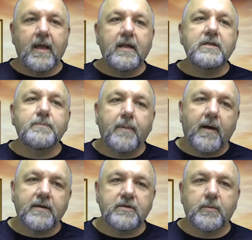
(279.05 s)
It is
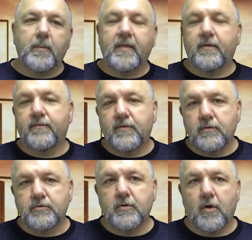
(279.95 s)
possible that the
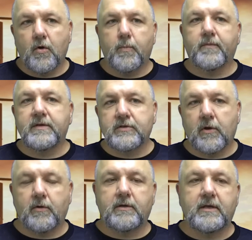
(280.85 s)
future hope of
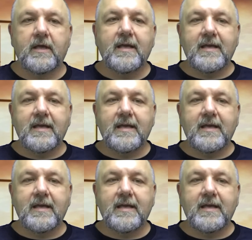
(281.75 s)
eternity